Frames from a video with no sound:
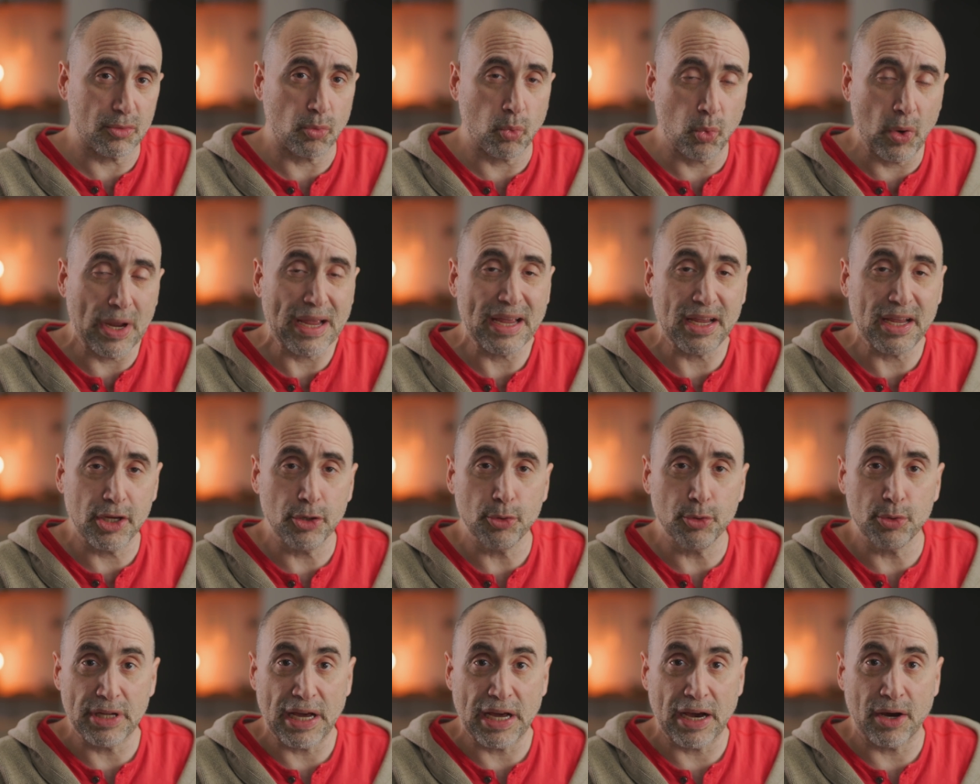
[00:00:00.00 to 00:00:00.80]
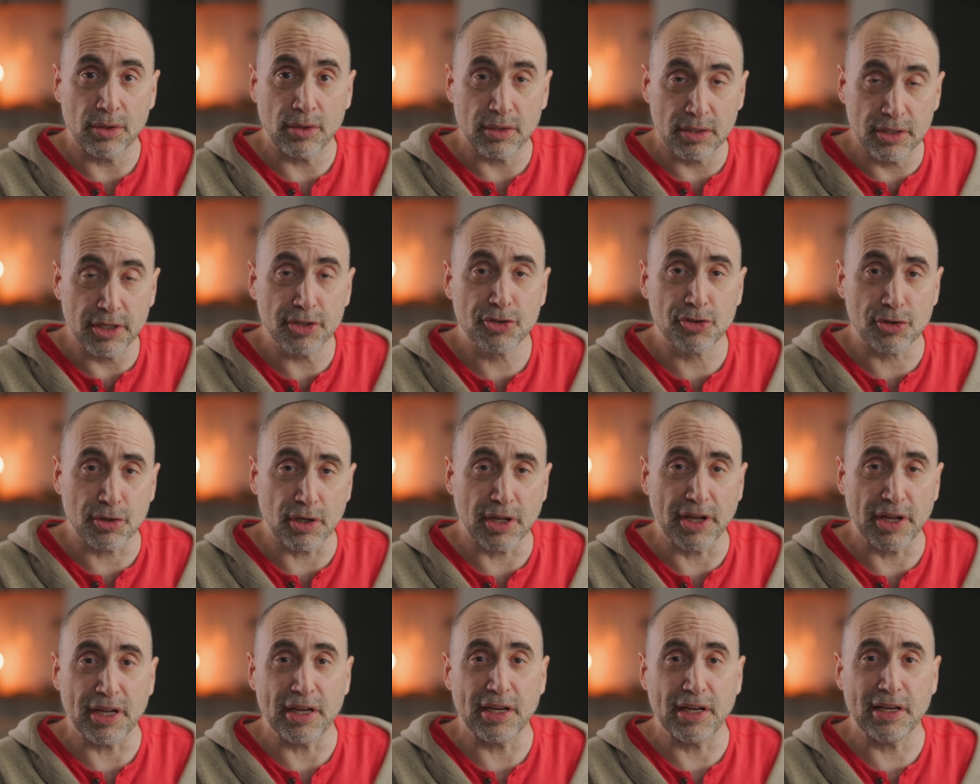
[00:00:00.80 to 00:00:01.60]
weighing you down
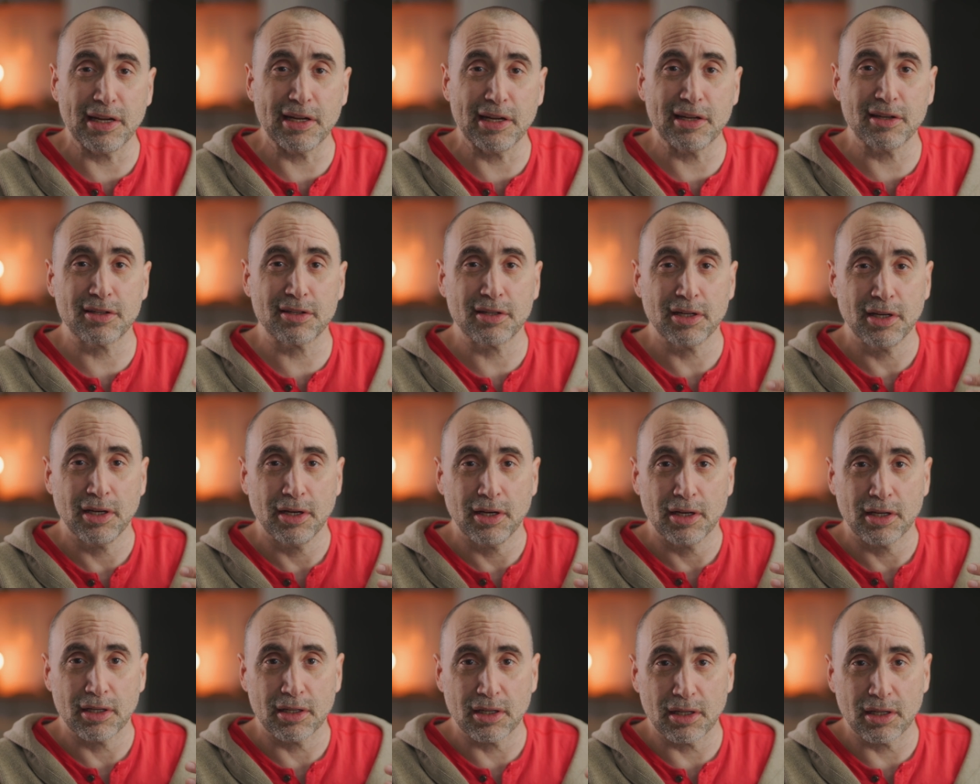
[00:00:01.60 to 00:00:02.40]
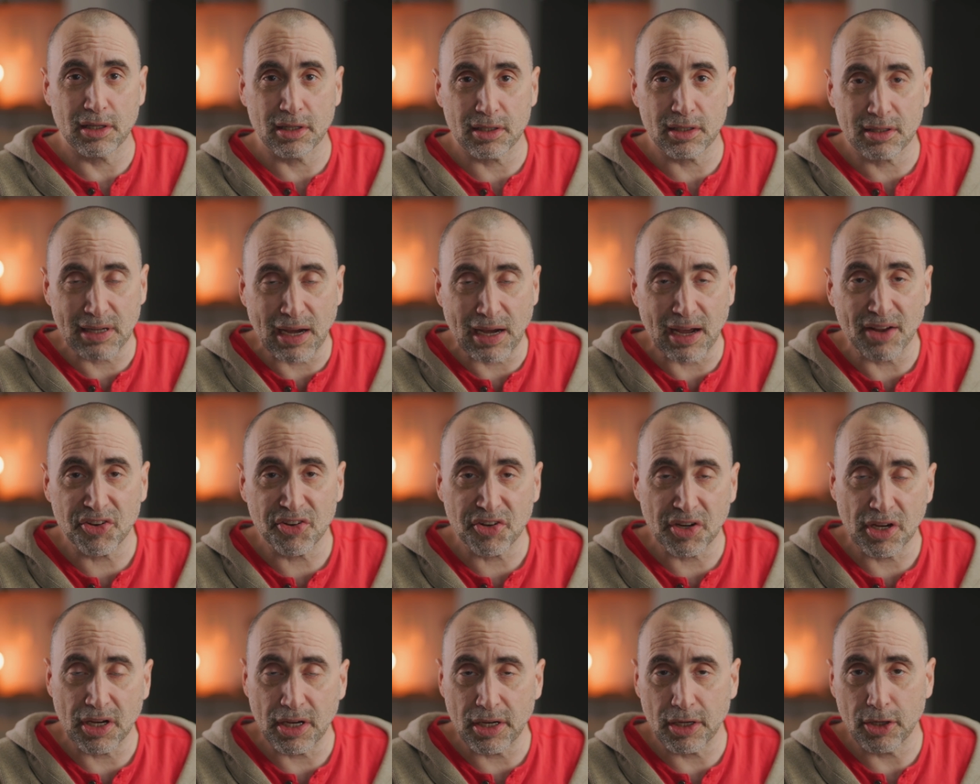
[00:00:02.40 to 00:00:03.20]
literally. It is
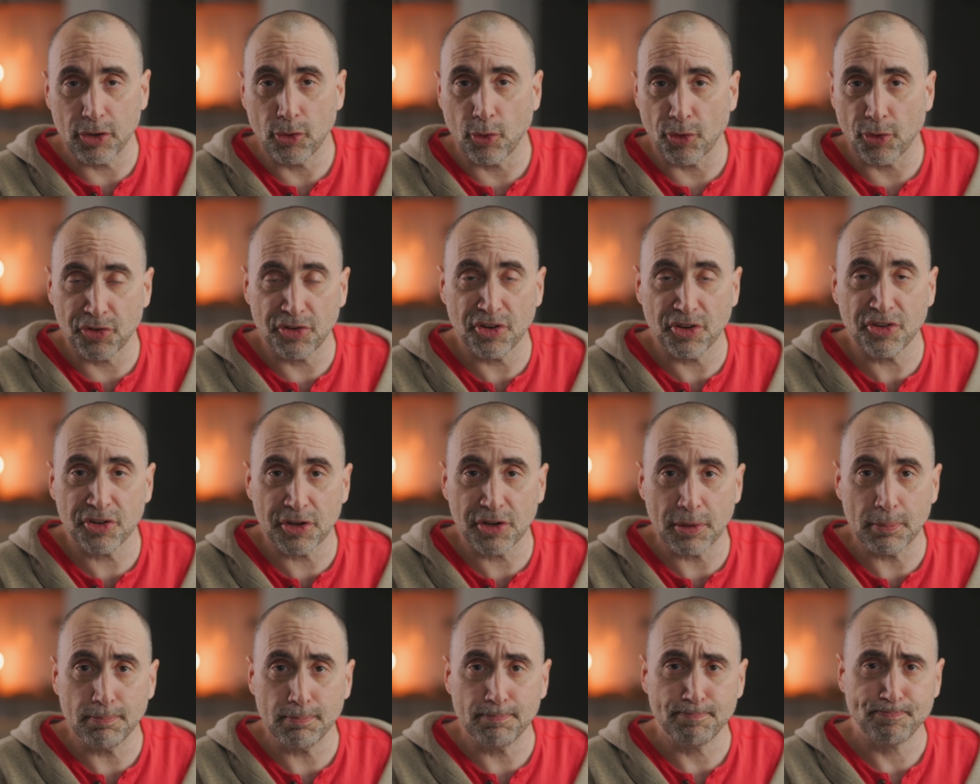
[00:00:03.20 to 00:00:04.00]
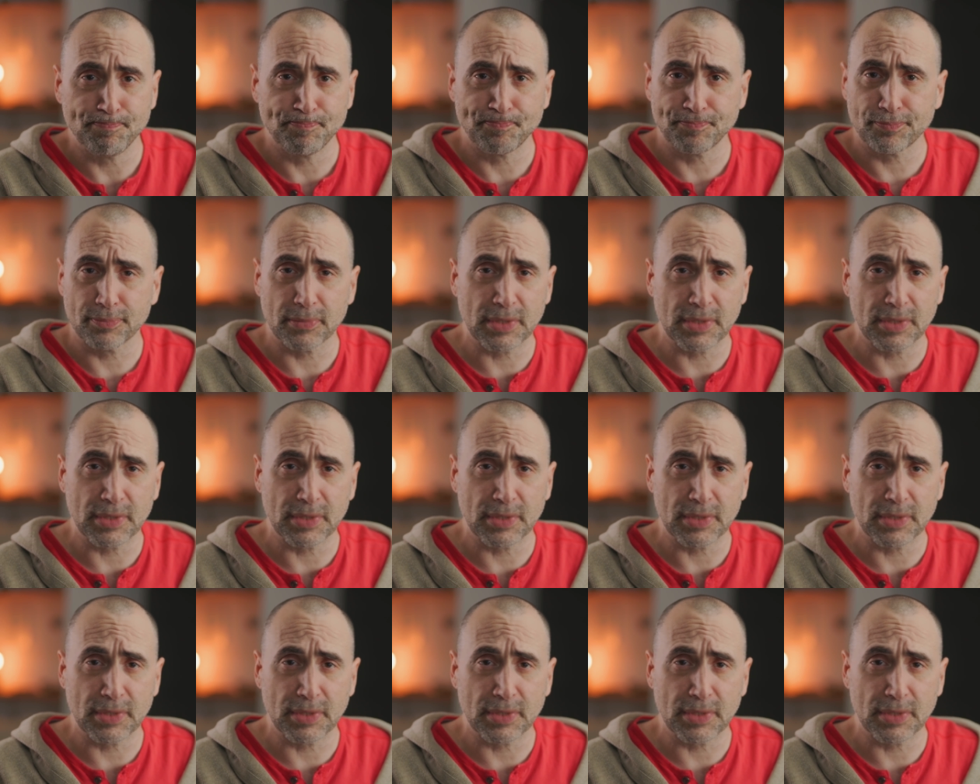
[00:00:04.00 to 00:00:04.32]
tasking your system,